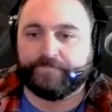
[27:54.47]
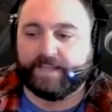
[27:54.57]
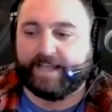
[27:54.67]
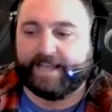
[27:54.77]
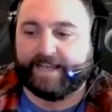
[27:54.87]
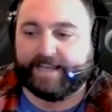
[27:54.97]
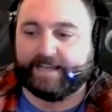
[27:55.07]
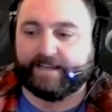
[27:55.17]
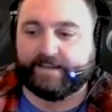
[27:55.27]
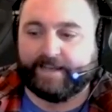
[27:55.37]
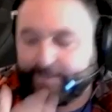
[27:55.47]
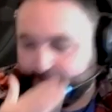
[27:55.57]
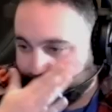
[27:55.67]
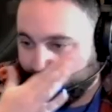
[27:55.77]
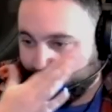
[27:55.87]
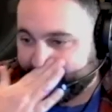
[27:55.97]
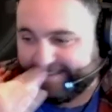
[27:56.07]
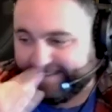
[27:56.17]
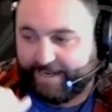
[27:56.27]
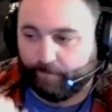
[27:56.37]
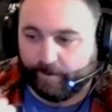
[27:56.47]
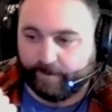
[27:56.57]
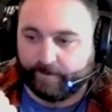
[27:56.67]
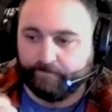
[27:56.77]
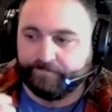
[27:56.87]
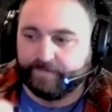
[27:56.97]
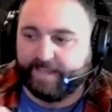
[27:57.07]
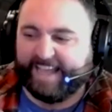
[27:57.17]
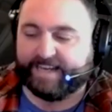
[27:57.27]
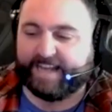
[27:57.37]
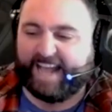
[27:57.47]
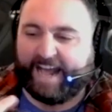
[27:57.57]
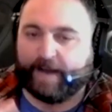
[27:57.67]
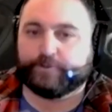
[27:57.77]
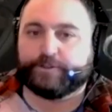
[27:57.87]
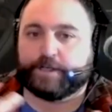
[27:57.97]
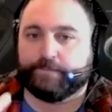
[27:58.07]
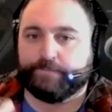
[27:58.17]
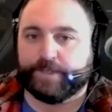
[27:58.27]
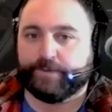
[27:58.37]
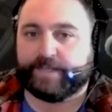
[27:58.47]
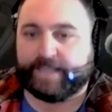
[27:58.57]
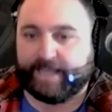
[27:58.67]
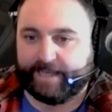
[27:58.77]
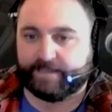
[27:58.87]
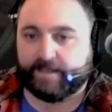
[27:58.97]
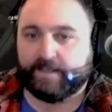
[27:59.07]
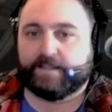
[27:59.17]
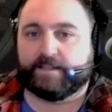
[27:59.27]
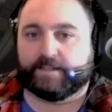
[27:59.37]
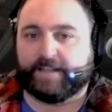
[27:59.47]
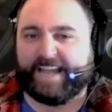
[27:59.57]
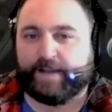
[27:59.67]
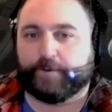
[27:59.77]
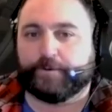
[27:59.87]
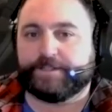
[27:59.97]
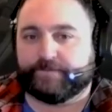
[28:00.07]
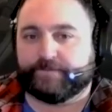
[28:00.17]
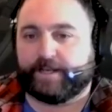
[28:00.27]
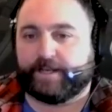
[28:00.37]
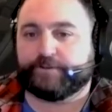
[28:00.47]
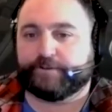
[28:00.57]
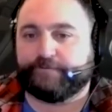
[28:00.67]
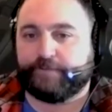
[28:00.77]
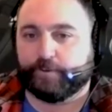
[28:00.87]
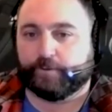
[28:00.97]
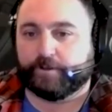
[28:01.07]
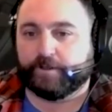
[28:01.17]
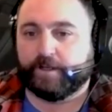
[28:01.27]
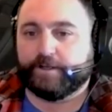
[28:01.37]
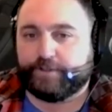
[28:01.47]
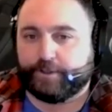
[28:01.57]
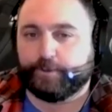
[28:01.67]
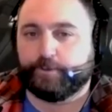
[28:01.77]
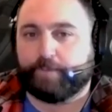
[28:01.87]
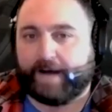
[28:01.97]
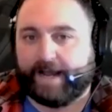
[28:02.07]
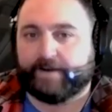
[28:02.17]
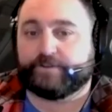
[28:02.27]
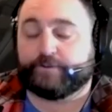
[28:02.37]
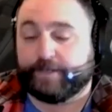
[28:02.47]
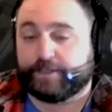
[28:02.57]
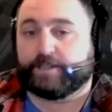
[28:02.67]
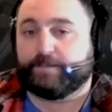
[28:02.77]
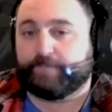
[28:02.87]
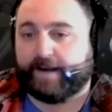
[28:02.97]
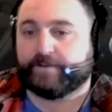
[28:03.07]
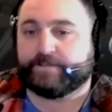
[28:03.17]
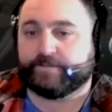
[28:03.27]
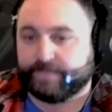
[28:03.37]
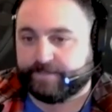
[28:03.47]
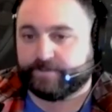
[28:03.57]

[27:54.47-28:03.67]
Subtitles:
a charging network and how to communicate the language of electric fuel to traditionally buyers of diesel